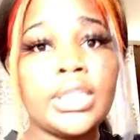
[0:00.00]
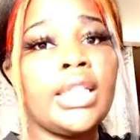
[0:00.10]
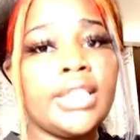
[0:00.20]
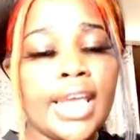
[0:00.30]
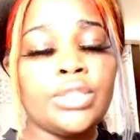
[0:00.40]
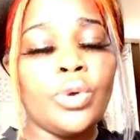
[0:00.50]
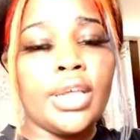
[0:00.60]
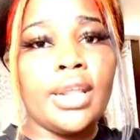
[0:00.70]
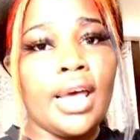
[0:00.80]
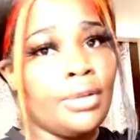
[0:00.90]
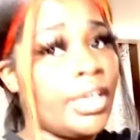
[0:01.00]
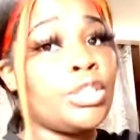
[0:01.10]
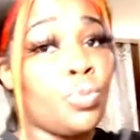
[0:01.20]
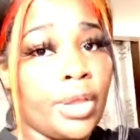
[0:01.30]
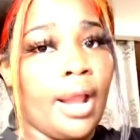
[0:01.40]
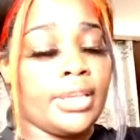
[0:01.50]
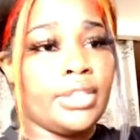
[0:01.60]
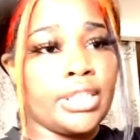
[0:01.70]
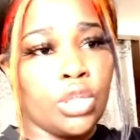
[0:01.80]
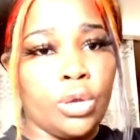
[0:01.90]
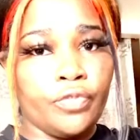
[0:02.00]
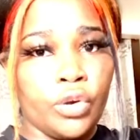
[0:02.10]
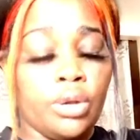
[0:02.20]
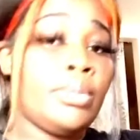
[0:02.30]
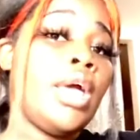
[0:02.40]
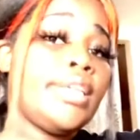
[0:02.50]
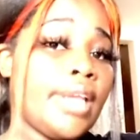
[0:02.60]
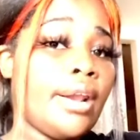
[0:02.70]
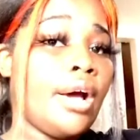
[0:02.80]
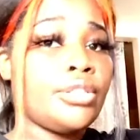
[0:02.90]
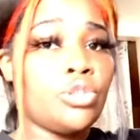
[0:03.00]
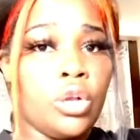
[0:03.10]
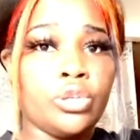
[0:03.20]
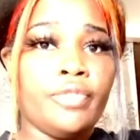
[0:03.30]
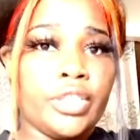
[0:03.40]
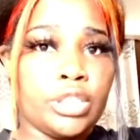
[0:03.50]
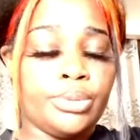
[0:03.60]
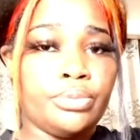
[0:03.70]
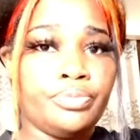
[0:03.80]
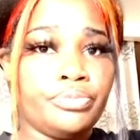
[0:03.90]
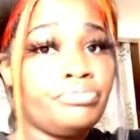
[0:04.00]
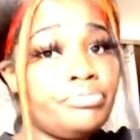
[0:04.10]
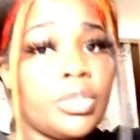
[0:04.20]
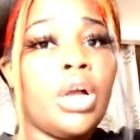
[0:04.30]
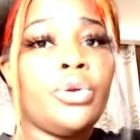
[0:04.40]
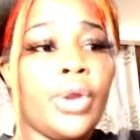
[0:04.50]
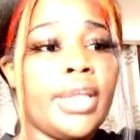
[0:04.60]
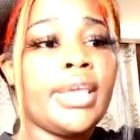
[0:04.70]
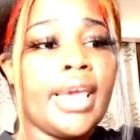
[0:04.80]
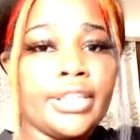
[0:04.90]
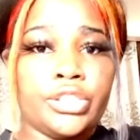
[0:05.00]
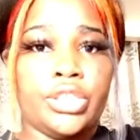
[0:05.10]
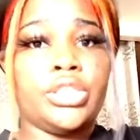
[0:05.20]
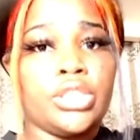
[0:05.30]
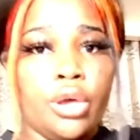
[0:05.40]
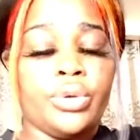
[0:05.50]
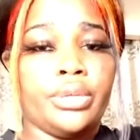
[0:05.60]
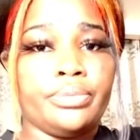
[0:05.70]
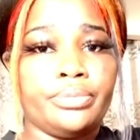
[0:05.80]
That's where I get that slogan from. Not all scars are visible. A great catchy slogan.